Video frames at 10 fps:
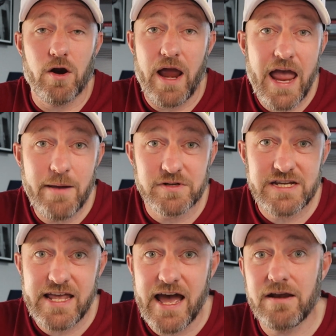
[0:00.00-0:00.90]
we are able
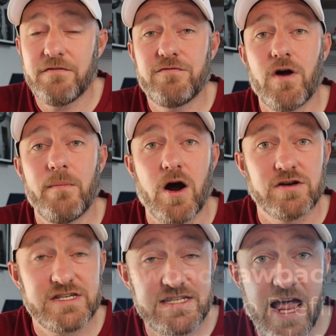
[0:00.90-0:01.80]
to get from
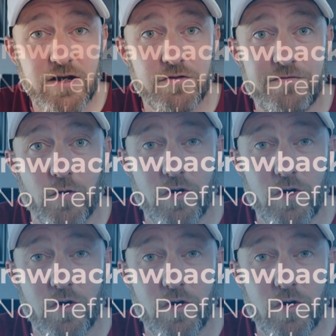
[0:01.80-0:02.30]
our standard